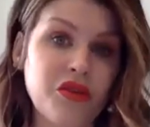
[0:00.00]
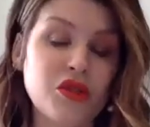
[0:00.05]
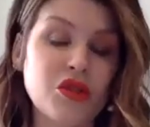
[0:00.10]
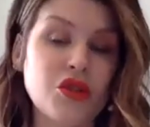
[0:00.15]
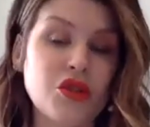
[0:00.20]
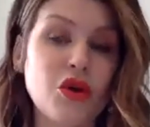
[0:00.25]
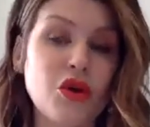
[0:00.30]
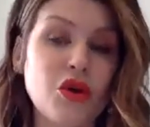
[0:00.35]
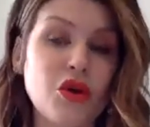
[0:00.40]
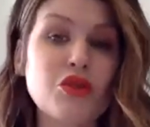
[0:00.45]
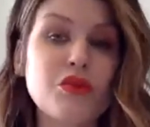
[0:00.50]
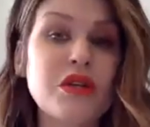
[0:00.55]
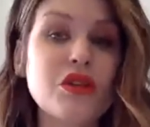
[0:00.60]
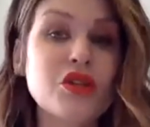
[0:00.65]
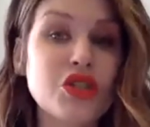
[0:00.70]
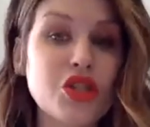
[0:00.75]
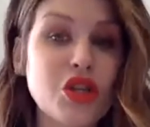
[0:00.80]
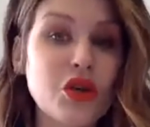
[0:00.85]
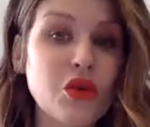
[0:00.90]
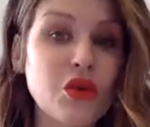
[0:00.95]
So between
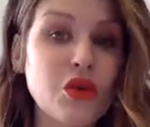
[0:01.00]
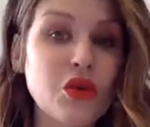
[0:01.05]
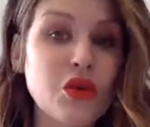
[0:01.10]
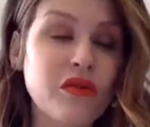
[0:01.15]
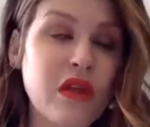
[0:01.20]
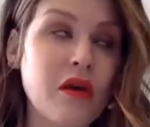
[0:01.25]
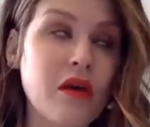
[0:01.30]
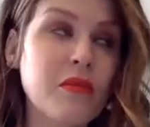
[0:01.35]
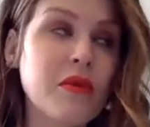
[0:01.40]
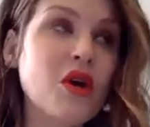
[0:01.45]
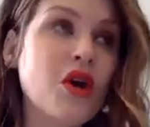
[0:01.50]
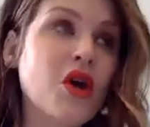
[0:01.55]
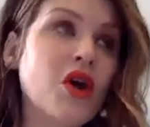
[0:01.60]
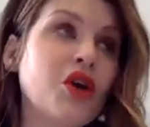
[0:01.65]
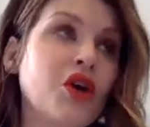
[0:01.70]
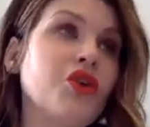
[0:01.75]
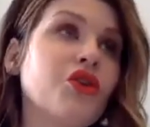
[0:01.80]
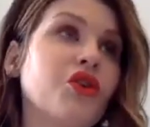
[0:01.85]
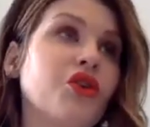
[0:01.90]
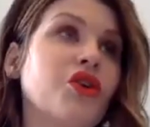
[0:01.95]
the two of them,
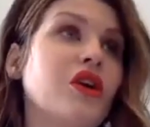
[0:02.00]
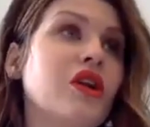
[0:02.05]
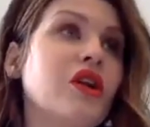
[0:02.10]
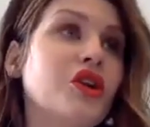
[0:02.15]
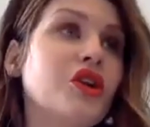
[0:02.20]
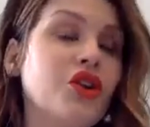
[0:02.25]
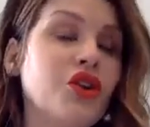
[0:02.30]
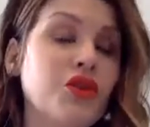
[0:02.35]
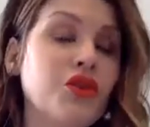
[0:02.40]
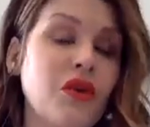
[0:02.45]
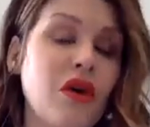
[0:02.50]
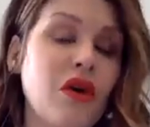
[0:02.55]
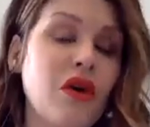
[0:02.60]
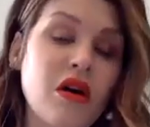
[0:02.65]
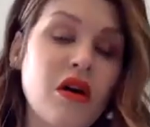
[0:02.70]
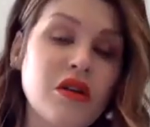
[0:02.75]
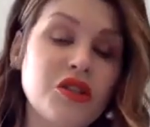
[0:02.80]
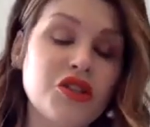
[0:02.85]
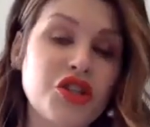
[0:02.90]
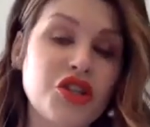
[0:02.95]
you're looking at new
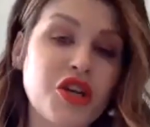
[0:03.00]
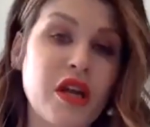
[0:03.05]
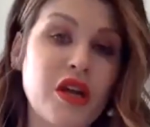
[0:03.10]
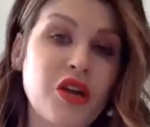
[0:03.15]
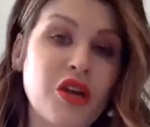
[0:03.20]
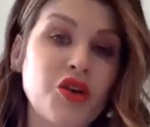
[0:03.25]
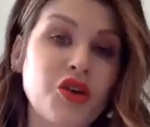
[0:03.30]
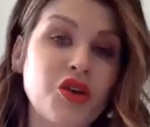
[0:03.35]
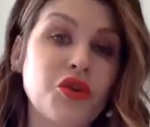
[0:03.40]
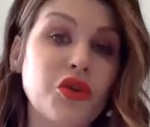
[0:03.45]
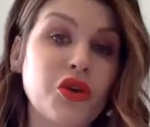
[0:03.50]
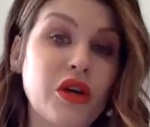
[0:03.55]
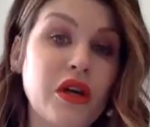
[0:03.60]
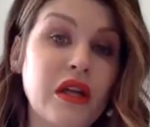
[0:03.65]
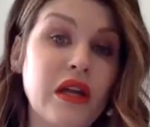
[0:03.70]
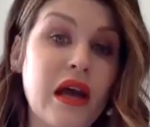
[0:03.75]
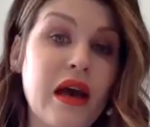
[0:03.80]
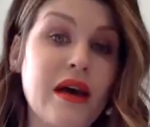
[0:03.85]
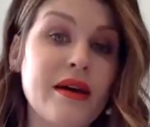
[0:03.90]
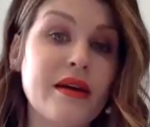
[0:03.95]
collagen, you're
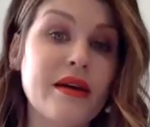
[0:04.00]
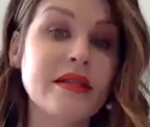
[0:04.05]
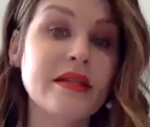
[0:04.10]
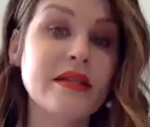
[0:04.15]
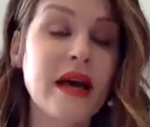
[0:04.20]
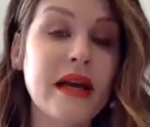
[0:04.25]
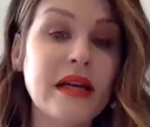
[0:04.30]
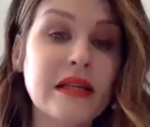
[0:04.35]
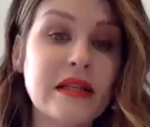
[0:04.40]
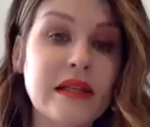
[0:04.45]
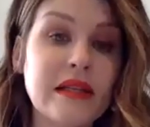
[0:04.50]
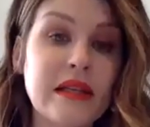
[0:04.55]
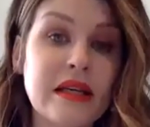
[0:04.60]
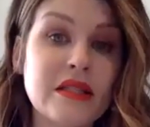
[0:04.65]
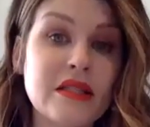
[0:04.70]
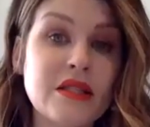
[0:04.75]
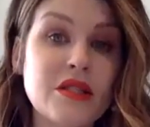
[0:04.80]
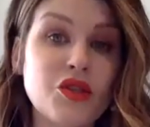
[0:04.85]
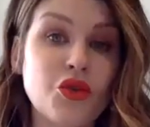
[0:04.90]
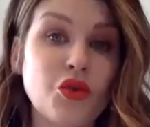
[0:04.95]
looking at
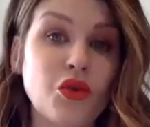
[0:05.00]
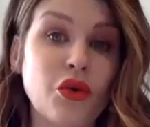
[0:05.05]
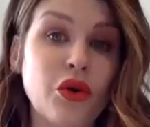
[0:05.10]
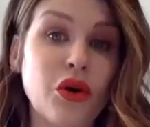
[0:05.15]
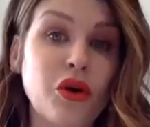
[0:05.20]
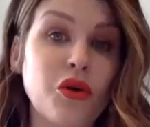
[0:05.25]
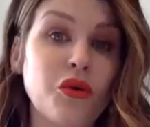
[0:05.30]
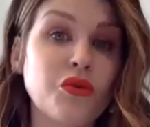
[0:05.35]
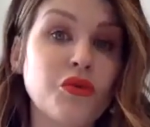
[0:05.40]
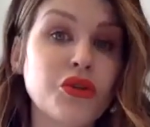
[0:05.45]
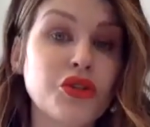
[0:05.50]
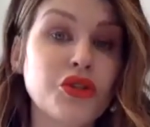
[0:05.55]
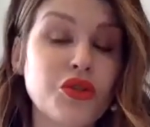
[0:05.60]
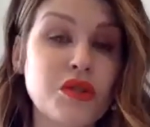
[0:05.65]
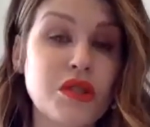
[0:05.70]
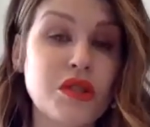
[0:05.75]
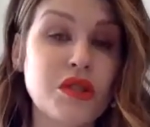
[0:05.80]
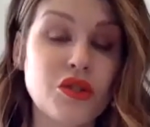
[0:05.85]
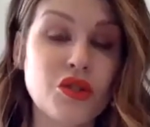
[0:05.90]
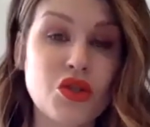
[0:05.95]
tightness, you're
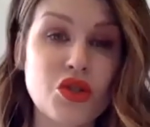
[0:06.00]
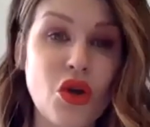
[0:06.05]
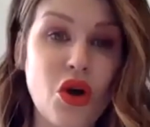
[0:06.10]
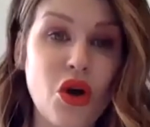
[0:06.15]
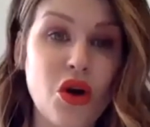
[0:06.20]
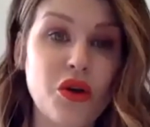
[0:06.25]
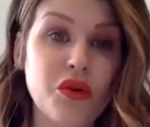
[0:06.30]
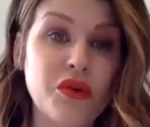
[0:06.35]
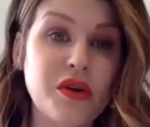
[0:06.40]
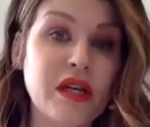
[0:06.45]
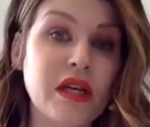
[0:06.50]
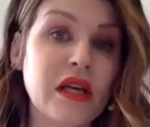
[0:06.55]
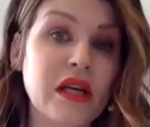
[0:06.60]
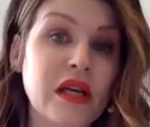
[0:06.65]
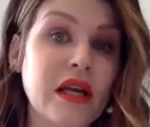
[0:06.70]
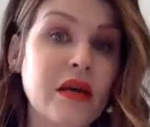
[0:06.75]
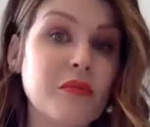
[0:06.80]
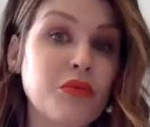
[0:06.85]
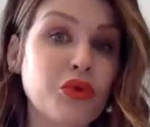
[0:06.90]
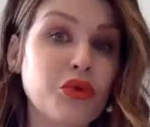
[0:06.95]
reducing scarring,
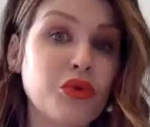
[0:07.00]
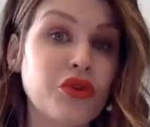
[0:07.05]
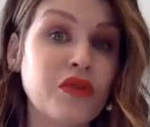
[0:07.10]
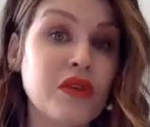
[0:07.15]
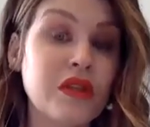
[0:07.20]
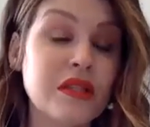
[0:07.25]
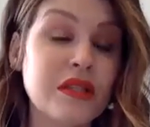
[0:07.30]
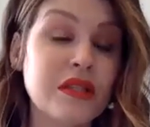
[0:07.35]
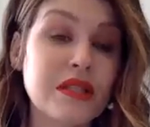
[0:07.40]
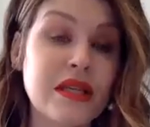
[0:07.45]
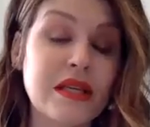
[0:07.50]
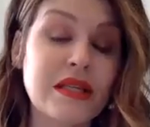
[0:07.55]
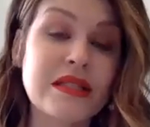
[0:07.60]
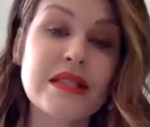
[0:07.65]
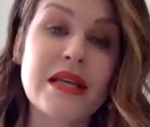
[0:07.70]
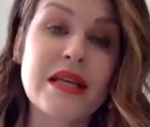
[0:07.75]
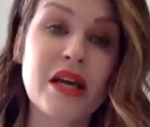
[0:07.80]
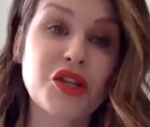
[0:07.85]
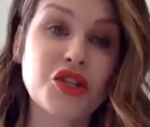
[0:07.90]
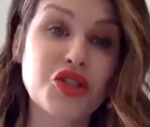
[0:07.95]
improving the skin
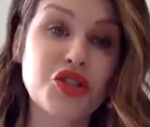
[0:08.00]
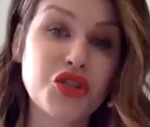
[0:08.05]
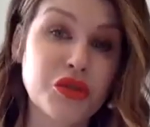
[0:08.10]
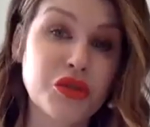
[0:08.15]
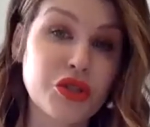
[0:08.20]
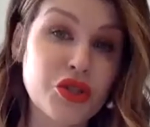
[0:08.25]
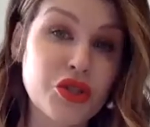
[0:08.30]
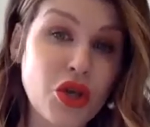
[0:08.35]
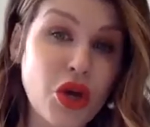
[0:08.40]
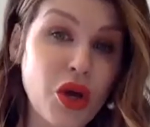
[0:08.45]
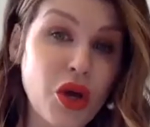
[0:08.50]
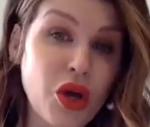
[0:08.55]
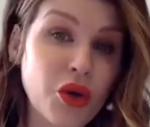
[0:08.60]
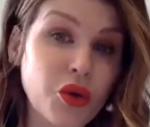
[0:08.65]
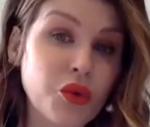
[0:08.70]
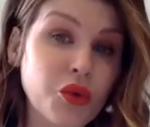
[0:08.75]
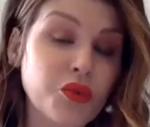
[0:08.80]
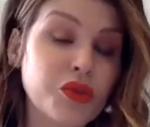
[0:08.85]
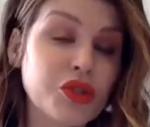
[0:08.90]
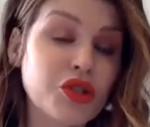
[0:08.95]
texture and
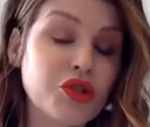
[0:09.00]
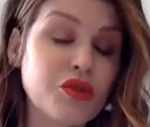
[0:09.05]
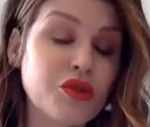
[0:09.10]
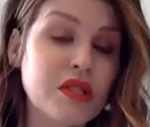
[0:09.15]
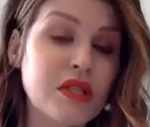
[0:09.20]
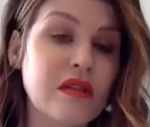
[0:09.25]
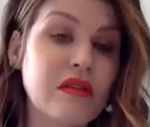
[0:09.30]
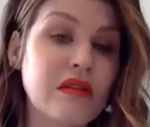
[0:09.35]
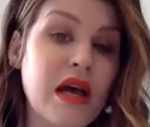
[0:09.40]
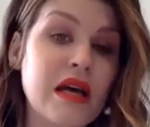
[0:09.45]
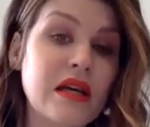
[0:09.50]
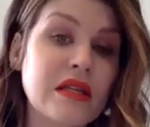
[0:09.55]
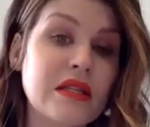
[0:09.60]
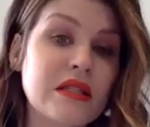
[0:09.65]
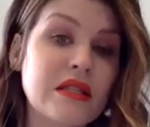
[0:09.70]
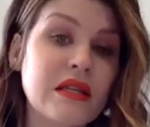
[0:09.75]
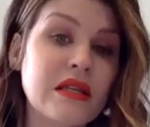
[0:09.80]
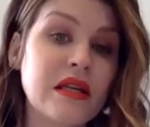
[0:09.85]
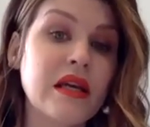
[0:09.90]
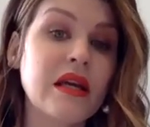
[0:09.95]
tone, reducing
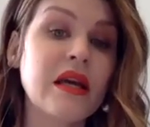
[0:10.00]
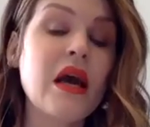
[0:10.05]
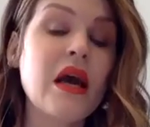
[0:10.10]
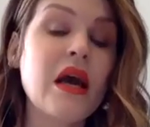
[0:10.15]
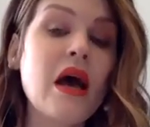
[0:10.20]
laxity.